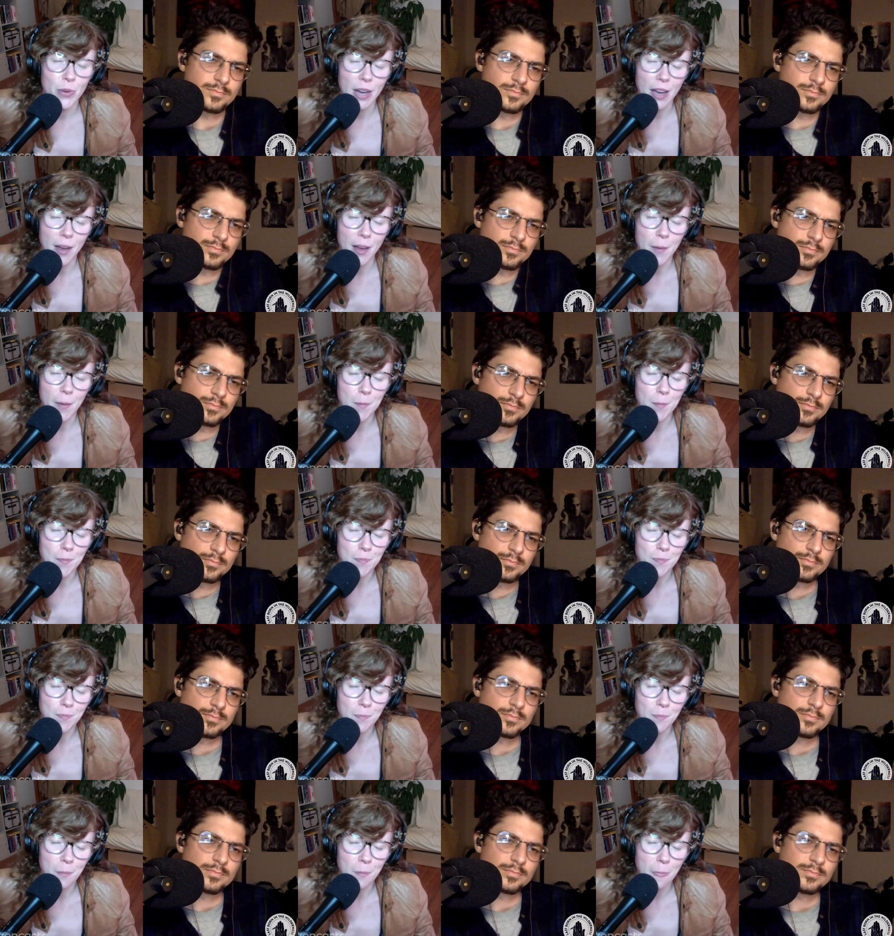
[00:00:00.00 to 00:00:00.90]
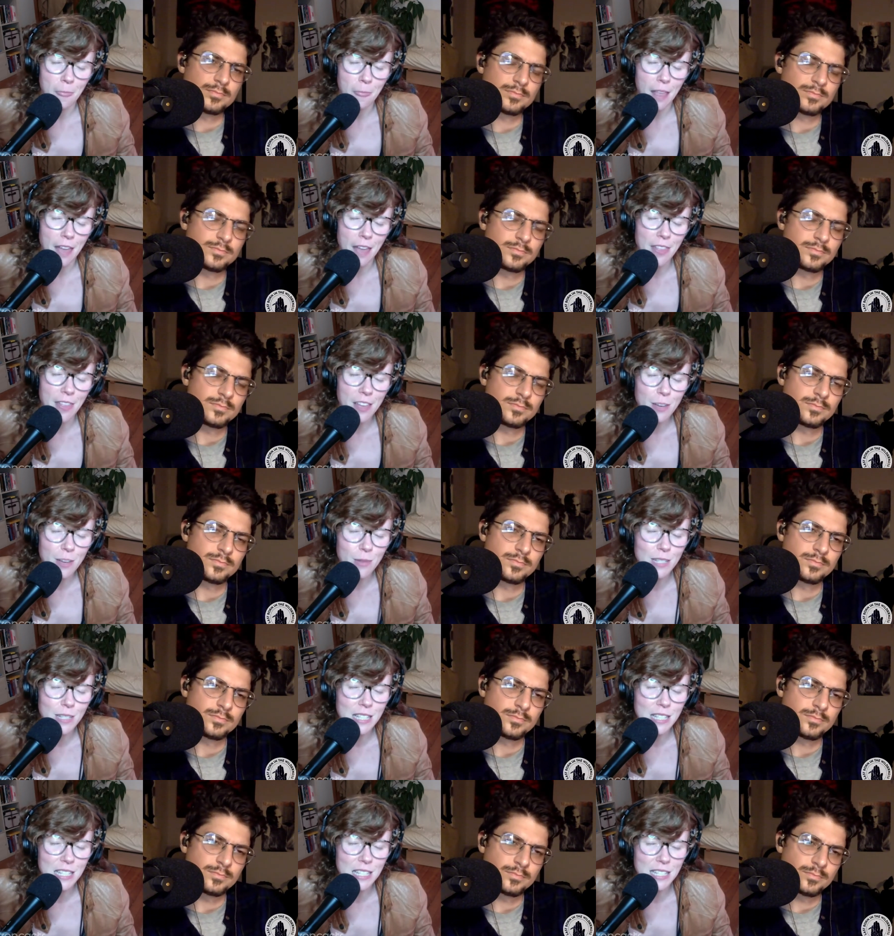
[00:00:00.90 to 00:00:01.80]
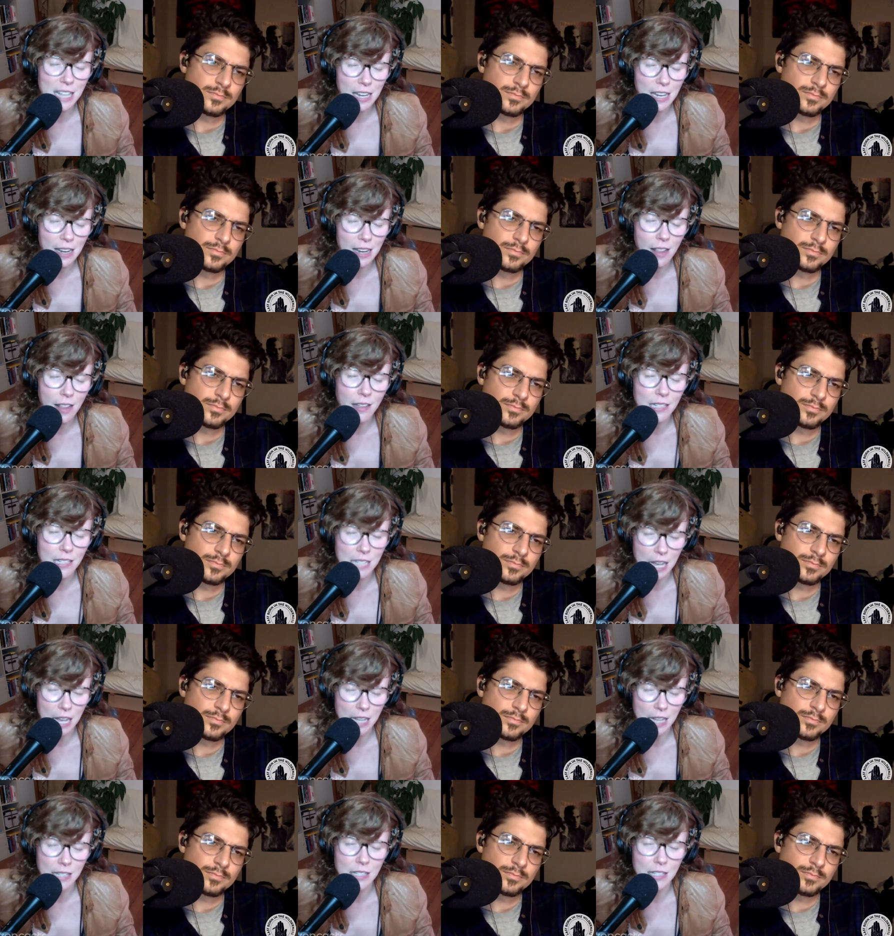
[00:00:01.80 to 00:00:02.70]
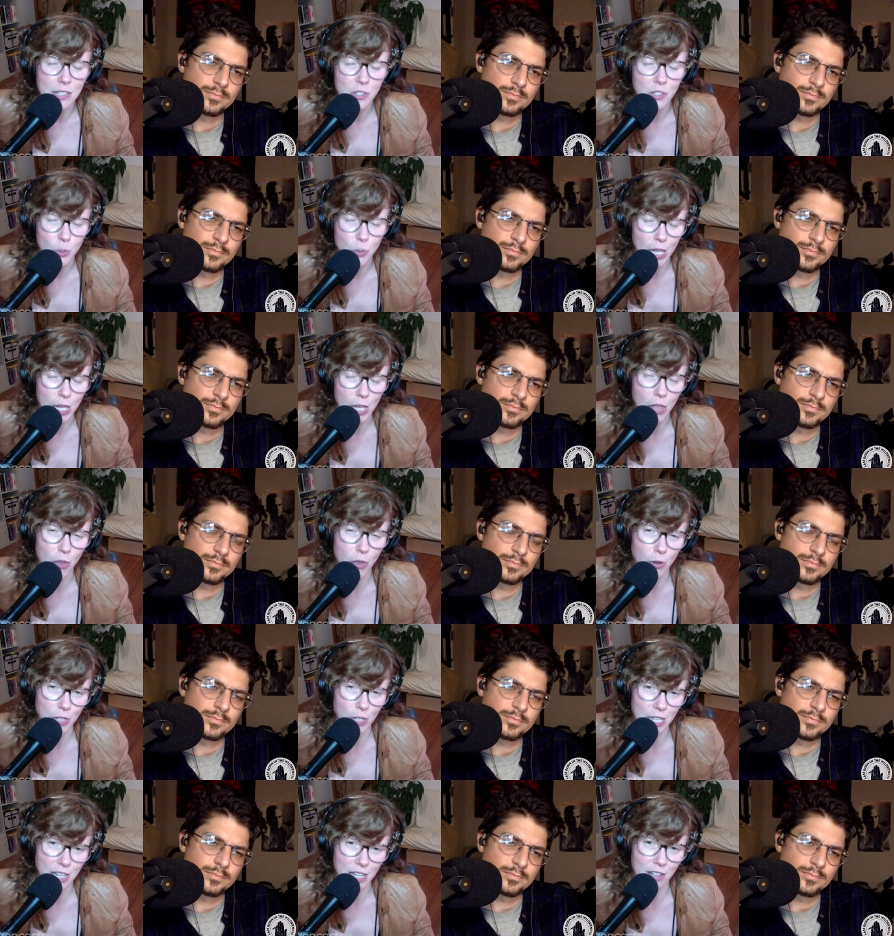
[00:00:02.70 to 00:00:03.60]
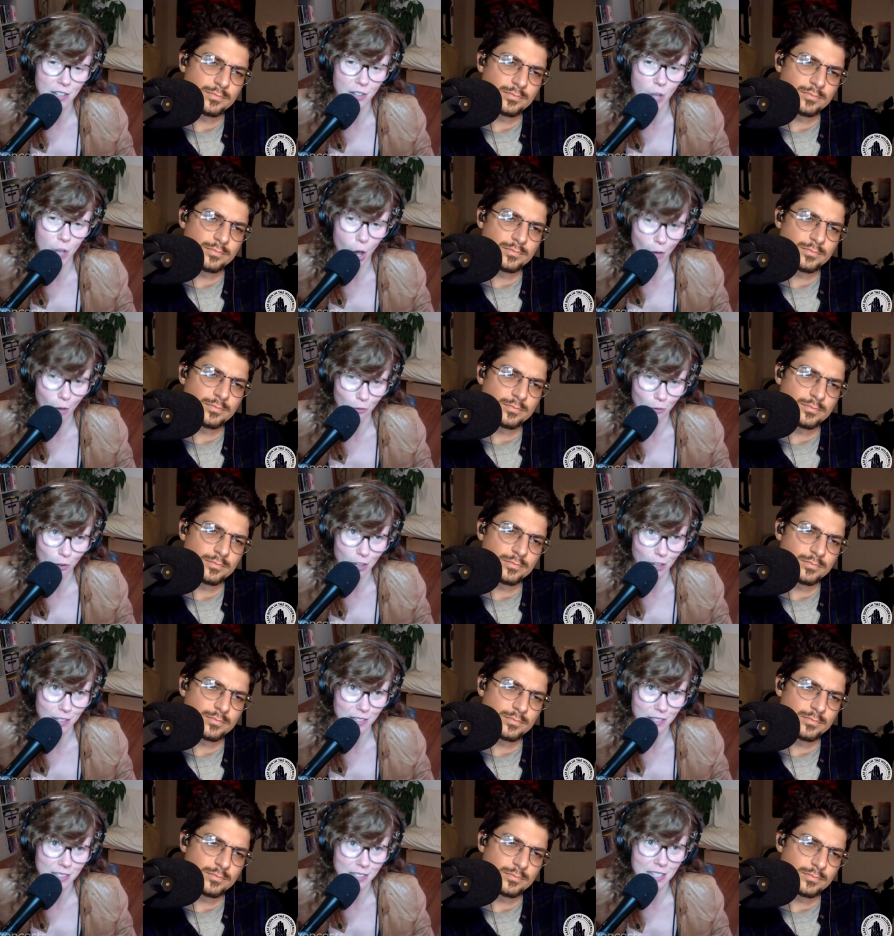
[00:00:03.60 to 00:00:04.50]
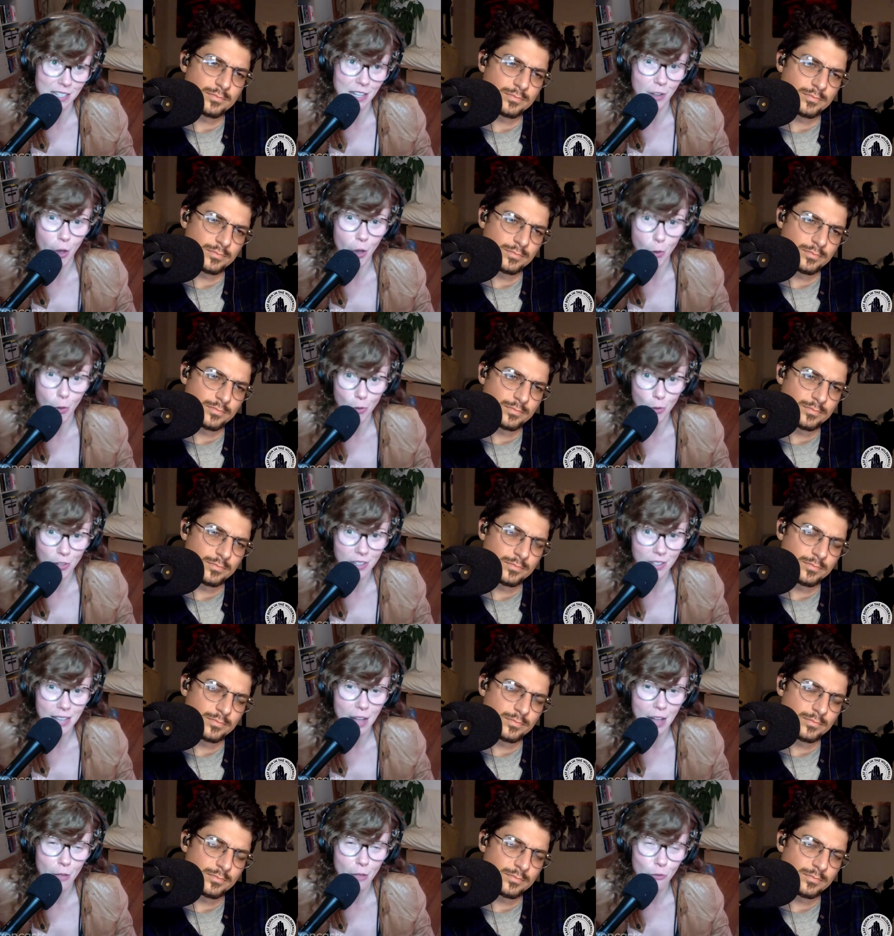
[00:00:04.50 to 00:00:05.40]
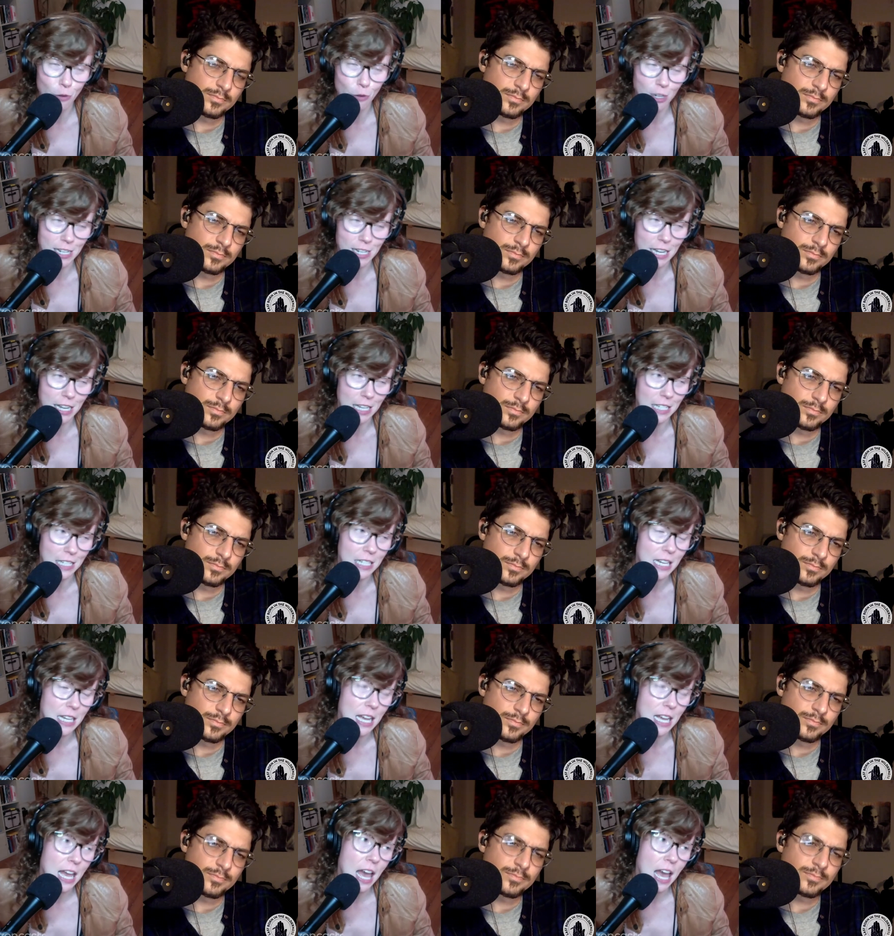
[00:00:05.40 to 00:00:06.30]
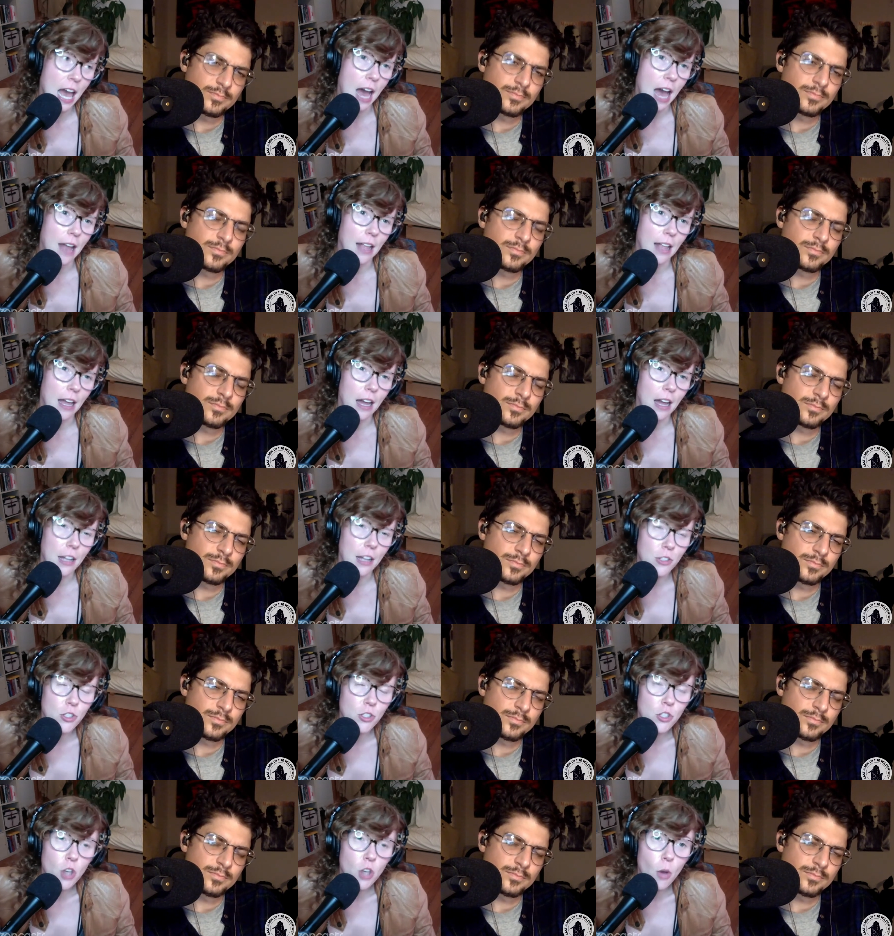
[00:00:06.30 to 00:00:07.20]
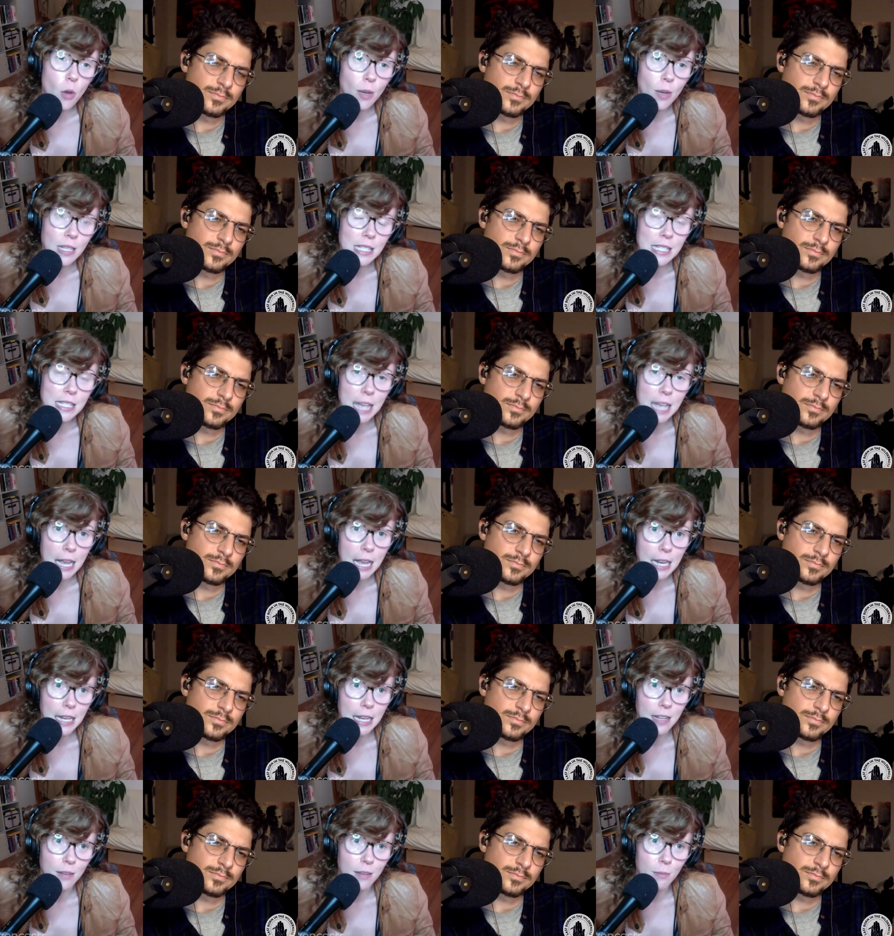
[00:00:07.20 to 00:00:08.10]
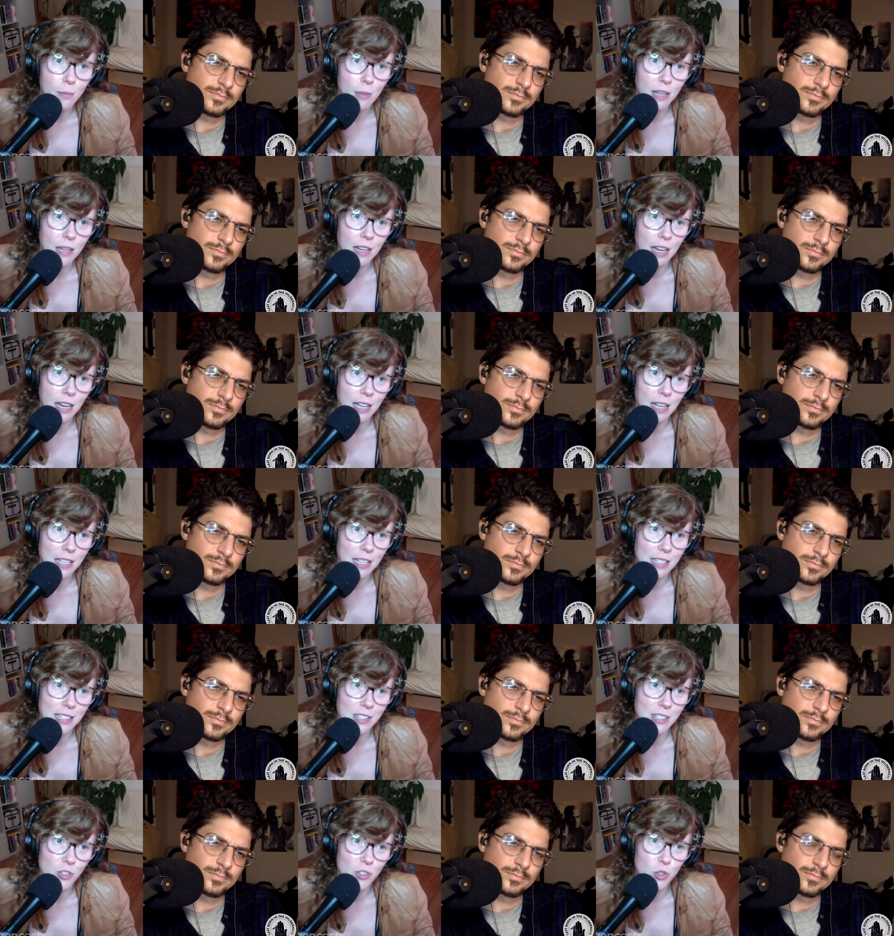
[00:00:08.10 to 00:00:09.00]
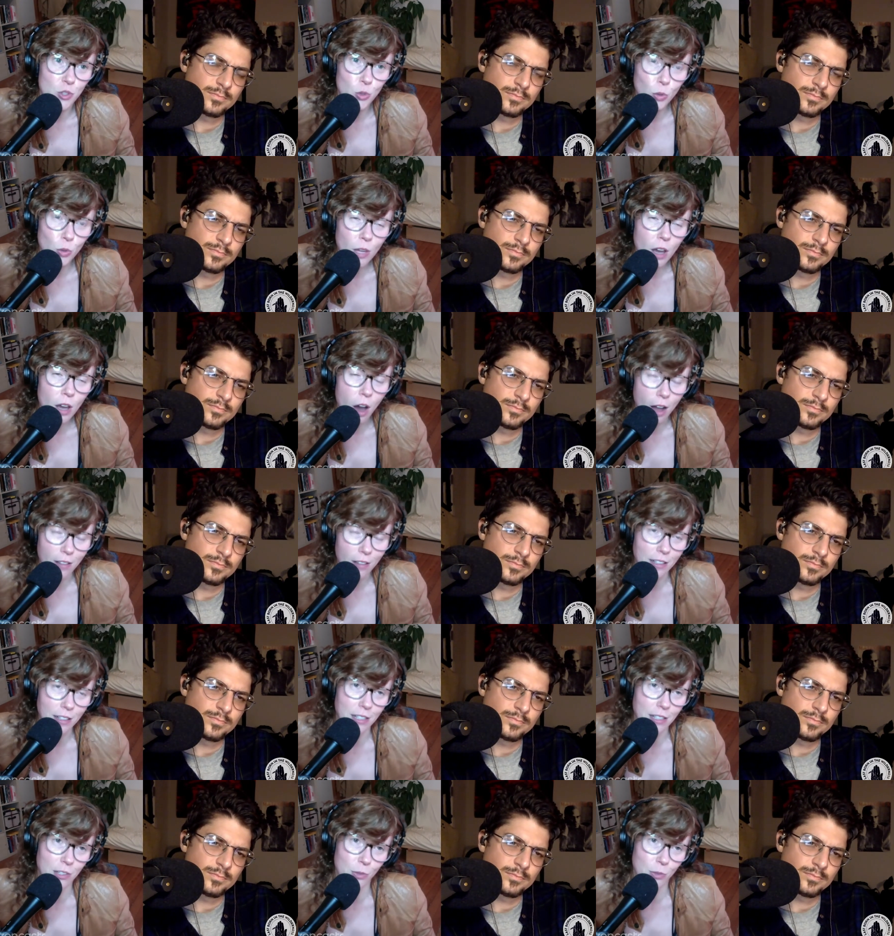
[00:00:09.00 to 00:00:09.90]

Speaker 1: um, I think it was the Psychedelic Sciences twenty thirteen conference in Oakland, California. And I got so excited because Julie Holland